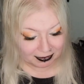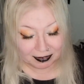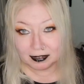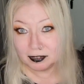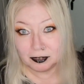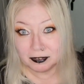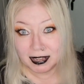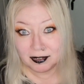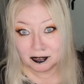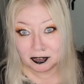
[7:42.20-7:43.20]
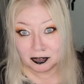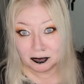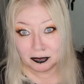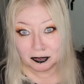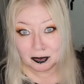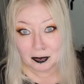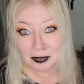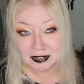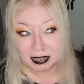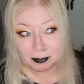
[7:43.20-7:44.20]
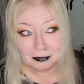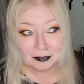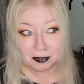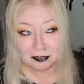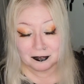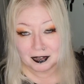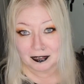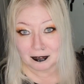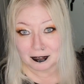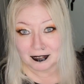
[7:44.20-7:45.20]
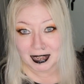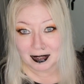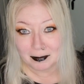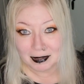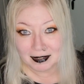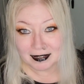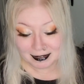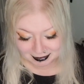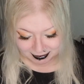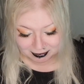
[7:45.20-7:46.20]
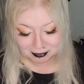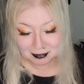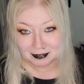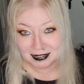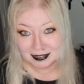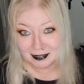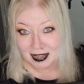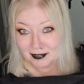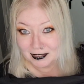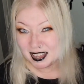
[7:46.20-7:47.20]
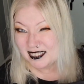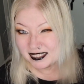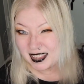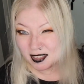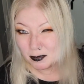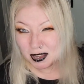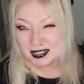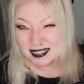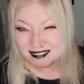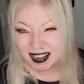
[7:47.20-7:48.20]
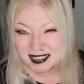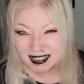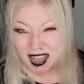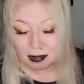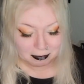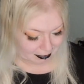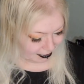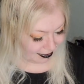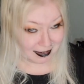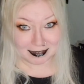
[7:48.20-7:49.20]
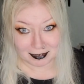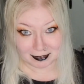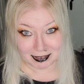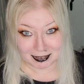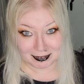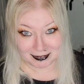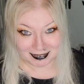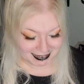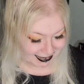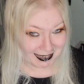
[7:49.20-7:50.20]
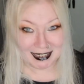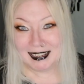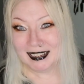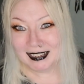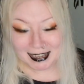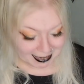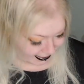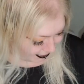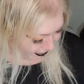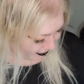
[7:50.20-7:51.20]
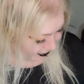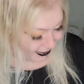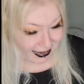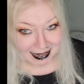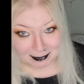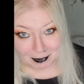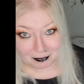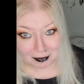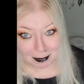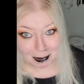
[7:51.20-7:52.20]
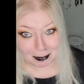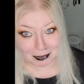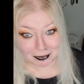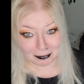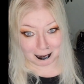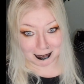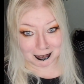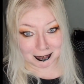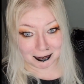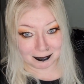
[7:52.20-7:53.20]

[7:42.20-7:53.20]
You don't have to use all the type of false things all the time. And you don't need to have just that one right now, don't you? And now we go to the next before I bubble too much.